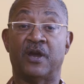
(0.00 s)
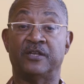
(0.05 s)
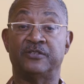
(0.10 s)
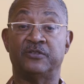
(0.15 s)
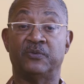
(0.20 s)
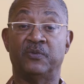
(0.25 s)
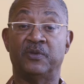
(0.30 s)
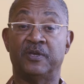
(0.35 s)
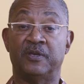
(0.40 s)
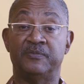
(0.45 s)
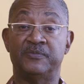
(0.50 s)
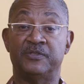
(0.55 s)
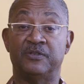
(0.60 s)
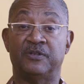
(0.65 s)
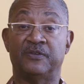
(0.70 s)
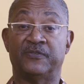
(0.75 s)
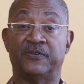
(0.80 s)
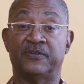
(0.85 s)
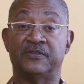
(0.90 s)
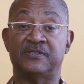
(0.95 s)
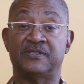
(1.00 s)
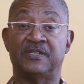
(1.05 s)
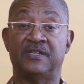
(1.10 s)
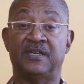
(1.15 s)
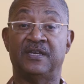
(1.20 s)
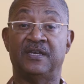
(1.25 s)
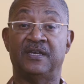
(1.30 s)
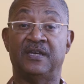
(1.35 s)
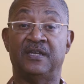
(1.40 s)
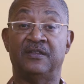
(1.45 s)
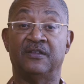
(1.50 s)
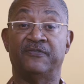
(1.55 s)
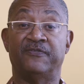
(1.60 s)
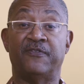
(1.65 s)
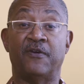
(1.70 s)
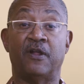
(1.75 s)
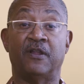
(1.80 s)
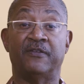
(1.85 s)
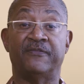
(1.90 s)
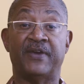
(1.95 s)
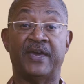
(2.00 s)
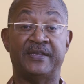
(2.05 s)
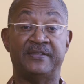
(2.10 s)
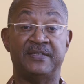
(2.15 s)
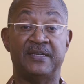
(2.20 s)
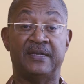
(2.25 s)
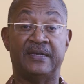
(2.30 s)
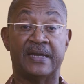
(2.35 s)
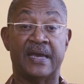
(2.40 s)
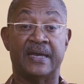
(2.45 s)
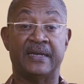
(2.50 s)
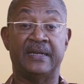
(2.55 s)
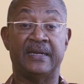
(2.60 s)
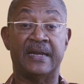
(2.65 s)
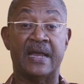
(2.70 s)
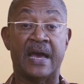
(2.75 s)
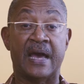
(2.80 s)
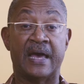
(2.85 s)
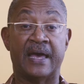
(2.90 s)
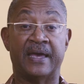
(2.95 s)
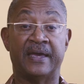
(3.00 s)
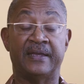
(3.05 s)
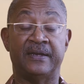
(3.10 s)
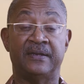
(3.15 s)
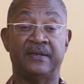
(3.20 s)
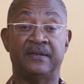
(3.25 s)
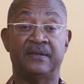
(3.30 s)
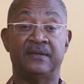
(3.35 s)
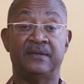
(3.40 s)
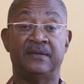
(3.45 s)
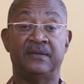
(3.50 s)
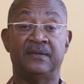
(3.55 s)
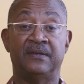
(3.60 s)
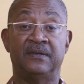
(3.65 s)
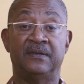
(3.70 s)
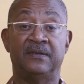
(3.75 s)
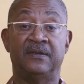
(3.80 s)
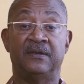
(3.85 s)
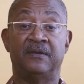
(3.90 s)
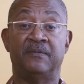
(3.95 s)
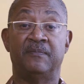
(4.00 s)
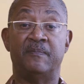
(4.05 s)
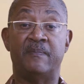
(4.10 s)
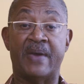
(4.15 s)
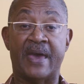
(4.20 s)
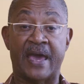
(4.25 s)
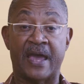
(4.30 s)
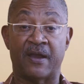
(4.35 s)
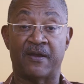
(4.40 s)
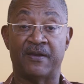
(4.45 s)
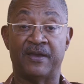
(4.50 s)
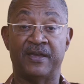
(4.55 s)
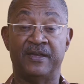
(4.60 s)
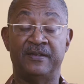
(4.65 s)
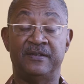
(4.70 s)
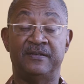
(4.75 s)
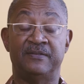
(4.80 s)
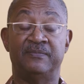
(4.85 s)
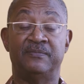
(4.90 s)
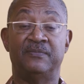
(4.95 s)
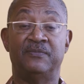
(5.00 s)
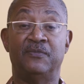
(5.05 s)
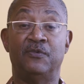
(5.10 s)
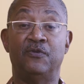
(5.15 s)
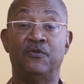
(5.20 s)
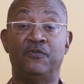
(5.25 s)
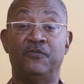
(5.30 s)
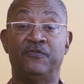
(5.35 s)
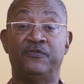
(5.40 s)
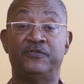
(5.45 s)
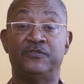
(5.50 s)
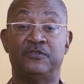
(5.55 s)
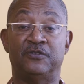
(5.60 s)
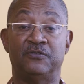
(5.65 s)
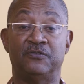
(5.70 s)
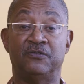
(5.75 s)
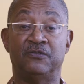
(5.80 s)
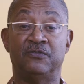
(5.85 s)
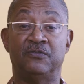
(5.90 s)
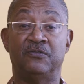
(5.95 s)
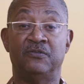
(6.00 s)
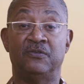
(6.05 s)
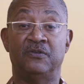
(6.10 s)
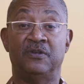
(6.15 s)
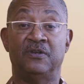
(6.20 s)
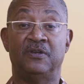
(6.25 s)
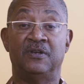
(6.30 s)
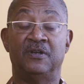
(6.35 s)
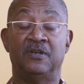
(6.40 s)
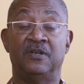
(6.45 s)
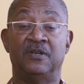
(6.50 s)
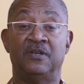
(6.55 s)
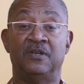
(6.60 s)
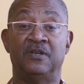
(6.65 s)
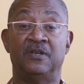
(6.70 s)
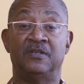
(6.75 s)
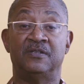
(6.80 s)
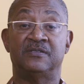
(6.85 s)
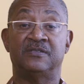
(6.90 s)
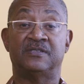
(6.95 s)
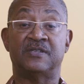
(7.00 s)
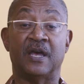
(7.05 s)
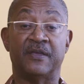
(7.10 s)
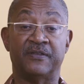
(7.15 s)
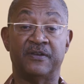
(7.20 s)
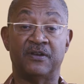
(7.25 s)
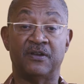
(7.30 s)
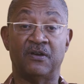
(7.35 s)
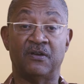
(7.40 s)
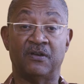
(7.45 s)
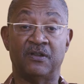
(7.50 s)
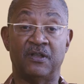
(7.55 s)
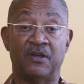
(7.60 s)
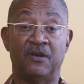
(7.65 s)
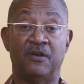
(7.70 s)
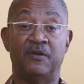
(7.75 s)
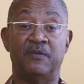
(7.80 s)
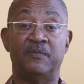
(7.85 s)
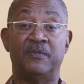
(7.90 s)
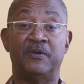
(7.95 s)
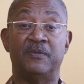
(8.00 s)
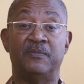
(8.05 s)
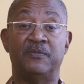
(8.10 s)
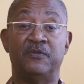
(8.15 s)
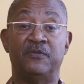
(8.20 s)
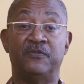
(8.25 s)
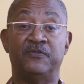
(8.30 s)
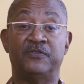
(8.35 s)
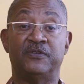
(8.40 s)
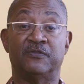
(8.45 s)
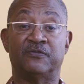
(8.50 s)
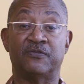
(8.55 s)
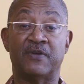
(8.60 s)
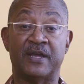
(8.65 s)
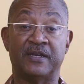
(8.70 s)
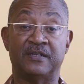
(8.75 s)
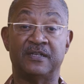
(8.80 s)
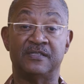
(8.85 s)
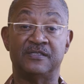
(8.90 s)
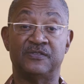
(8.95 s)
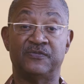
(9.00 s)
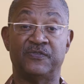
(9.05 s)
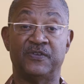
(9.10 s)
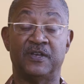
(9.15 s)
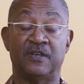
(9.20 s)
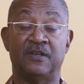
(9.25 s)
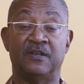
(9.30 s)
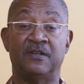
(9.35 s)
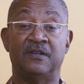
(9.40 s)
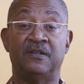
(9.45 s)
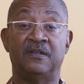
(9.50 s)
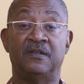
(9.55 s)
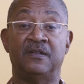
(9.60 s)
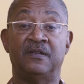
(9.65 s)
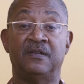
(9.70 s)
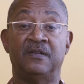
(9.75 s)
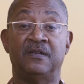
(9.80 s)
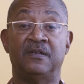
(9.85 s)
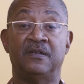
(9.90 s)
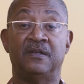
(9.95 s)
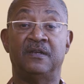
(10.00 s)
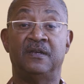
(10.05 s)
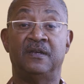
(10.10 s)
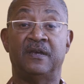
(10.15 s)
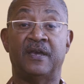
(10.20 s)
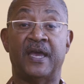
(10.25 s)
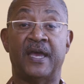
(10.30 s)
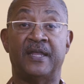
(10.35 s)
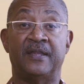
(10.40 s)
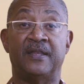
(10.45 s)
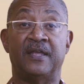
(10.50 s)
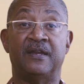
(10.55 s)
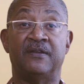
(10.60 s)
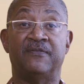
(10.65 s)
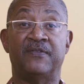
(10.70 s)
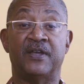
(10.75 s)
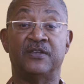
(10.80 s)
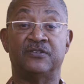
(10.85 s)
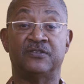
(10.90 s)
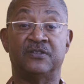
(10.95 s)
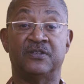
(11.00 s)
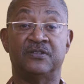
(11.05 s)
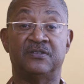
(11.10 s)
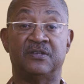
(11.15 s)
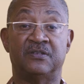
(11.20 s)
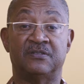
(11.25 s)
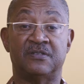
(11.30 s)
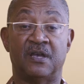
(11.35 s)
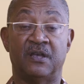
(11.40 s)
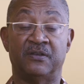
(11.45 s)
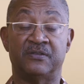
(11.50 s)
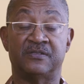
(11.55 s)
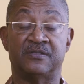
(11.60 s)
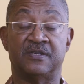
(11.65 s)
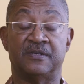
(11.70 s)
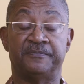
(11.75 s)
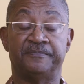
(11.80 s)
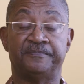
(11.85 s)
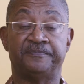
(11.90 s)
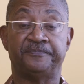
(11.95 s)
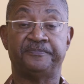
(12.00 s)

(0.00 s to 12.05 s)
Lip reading: Roger Williams University in the fall of 1899, married, moved to southern Oklahoma, moved to Rentersville, and then eventually to Tulsa.